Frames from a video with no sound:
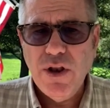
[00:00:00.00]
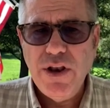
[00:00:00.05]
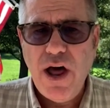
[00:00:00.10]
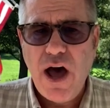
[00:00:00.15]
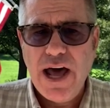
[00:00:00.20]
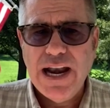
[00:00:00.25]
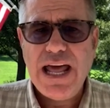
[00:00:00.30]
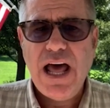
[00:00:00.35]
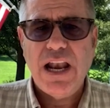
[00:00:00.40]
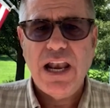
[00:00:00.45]
I
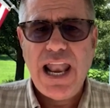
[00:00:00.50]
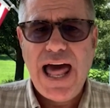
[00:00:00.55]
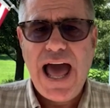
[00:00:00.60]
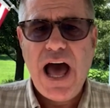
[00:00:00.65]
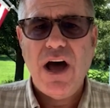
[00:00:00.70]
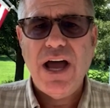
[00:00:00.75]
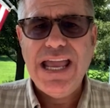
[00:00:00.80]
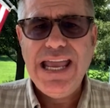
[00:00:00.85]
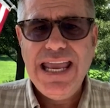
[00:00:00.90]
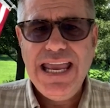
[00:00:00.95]
will not
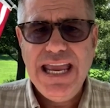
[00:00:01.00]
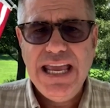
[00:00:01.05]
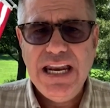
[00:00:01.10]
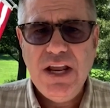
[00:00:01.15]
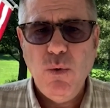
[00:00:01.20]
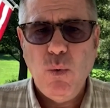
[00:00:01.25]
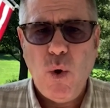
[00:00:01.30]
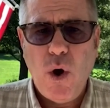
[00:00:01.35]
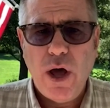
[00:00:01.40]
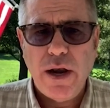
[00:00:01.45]
allow
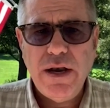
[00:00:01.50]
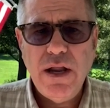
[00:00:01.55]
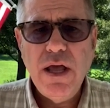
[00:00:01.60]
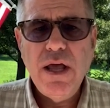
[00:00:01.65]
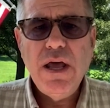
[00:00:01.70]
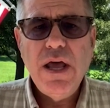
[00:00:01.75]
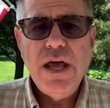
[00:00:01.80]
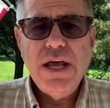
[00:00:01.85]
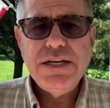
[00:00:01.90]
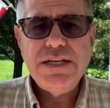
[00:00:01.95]

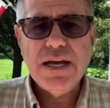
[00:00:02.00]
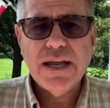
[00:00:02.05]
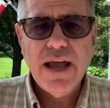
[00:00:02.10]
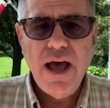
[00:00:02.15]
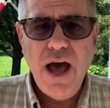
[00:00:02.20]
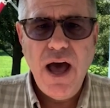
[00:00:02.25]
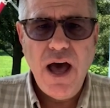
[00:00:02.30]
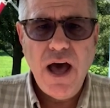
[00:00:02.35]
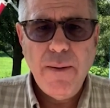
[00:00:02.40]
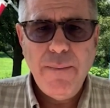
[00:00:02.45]
anyone
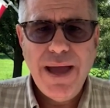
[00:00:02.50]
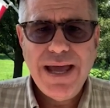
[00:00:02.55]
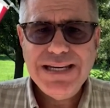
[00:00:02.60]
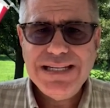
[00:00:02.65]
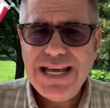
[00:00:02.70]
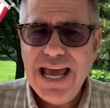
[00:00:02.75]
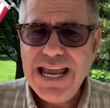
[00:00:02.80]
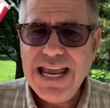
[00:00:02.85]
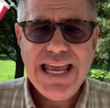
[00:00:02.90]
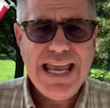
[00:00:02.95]
to
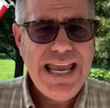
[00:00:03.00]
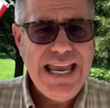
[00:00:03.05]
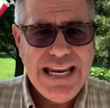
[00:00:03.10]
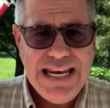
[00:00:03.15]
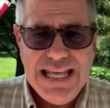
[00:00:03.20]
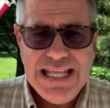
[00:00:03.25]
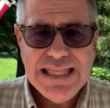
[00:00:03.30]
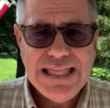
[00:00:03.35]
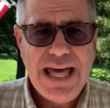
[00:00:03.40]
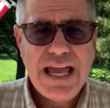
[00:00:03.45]
come and
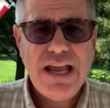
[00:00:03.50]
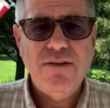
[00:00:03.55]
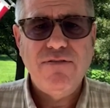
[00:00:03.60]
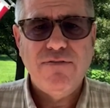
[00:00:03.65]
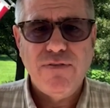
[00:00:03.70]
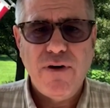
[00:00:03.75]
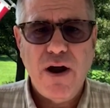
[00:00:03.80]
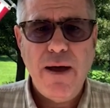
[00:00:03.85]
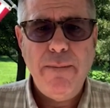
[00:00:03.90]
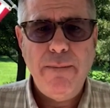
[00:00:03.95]
take
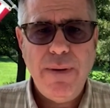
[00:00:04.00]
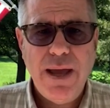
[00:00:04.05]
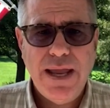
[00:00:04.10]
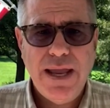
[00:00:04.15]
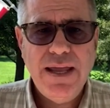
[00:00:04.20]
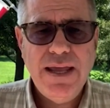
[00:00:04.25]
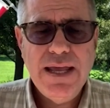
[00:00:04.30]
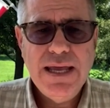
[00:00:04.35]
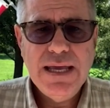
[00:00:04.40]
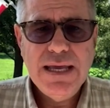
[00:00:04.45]
anything
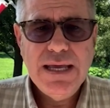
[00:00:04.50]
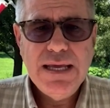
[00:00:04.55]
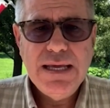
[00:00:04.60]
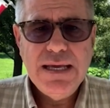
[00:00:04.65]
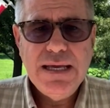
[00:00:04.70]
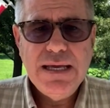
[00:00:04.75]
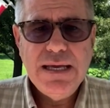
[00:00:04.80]
from me.